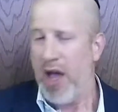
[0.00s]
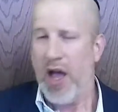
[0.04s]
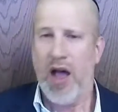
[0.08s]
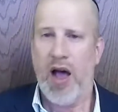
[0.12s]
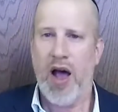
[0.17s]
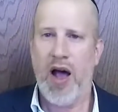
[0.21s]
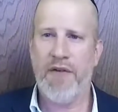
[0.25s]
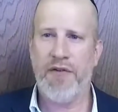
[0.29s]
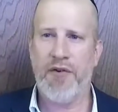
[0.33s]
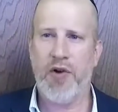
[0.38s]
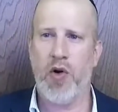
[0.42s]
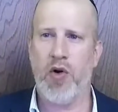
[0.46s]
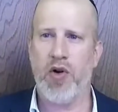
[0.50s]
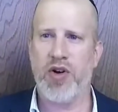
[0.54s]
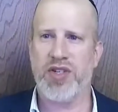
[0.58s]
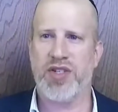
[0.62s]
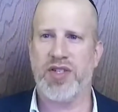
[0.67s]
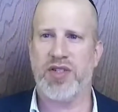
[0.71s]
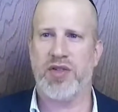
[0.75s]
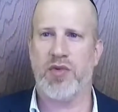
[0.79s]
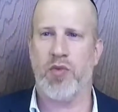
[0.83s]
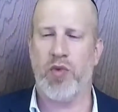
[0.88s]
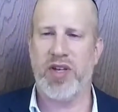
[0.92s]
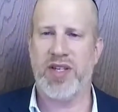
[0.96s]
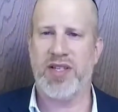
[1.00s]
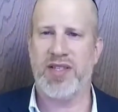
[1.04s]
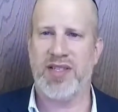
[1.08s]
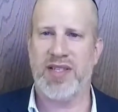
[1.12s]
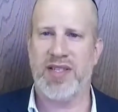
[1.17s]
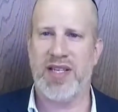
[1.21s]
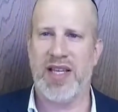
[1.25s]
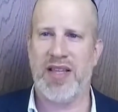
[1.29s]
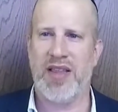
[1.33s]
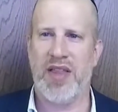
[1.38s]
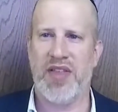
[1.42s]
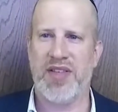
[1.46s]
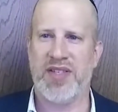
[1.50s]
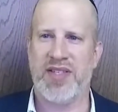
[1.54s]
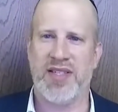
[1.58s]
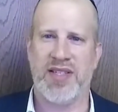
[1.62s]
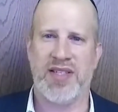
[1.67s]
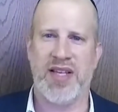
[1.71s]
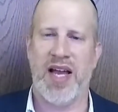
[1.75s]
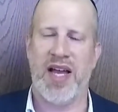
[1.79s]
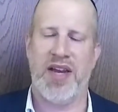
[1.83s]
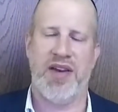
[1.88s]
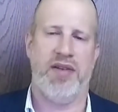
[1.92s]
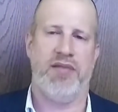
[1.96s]
Of course, we see that this is
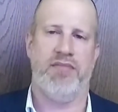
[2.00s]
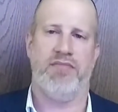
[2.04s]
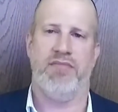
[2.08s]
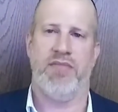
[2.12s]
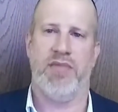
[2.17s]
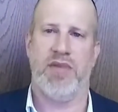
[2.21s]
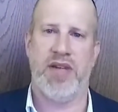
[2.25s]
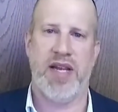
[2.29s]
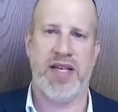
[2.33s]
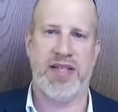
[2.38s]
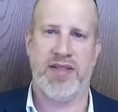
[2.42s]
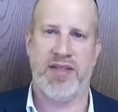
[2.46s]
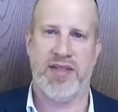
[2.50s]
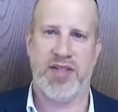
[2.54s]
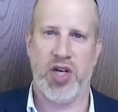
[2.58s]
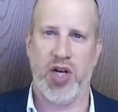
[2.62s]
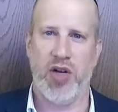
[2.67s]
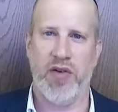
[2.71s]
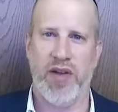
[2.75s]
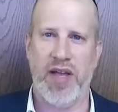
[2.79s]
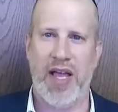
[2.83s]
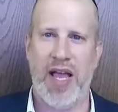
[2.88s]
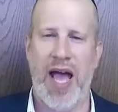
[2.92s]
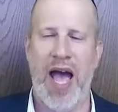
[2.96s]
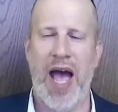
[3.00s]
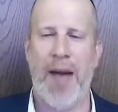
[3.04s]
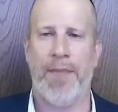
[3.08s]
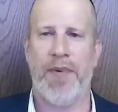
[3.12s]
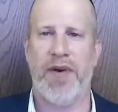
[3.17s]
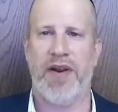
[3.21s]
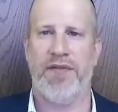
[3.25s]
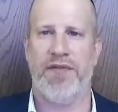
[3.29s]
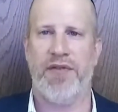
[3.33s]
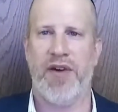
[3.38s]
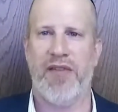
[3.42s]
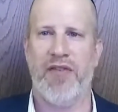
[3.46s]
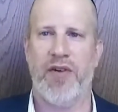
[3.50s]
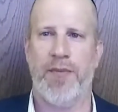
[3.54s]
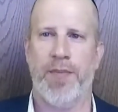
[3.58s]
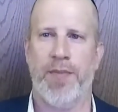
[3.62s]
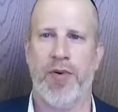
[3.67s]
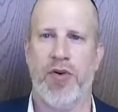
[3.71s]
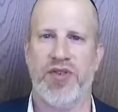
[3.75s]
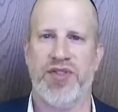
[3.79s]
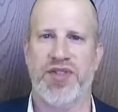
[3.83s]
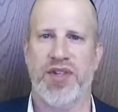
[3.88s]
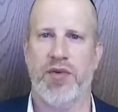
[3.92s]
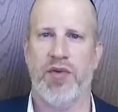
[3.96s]
not necessarily happening for every
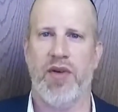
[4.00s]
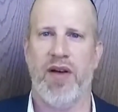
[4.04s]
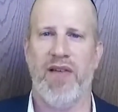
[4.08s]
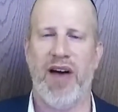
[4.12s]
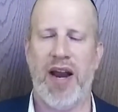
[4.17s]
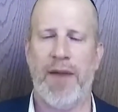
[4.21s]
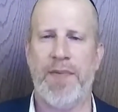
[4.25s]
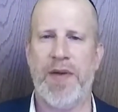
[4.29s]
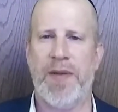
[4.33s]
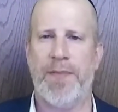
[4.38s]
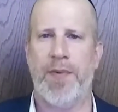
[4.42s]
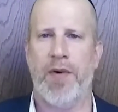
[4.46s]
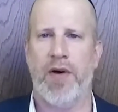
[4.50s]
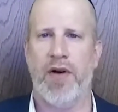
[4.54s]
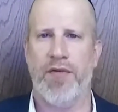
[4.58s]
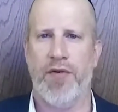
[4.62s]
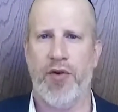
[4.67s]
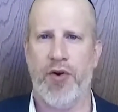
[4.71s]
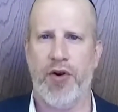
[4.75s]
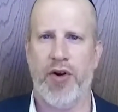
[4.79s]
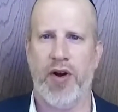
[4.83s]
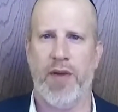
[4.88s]
person. A lot of people have heard